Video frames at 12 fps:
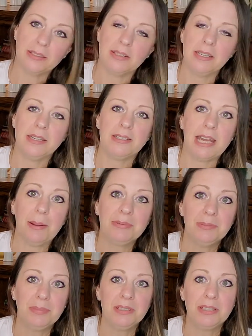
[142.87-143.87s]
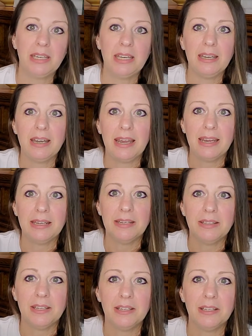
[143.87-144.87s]
the adaptability and
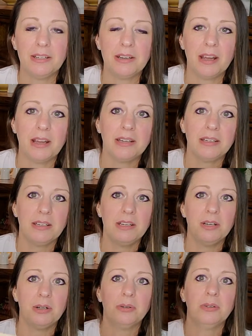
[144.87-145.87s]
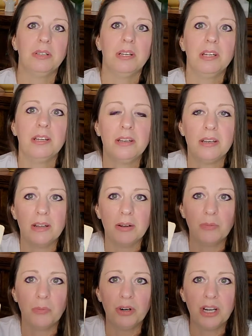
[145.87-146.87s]
the not, you know, uh,
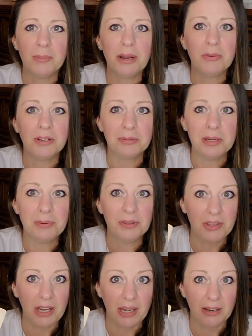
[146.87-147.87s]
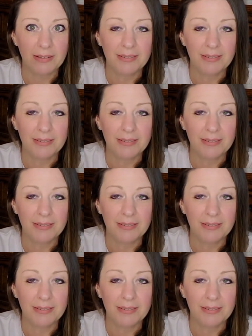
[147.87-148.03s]
worrying about what other people think.